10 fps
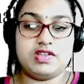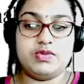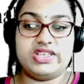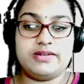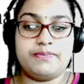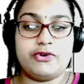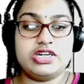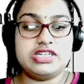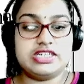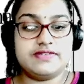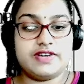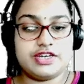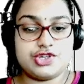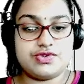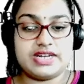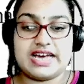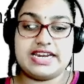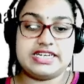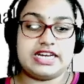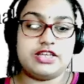with a pointing device to
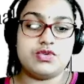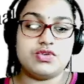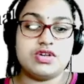direct IO.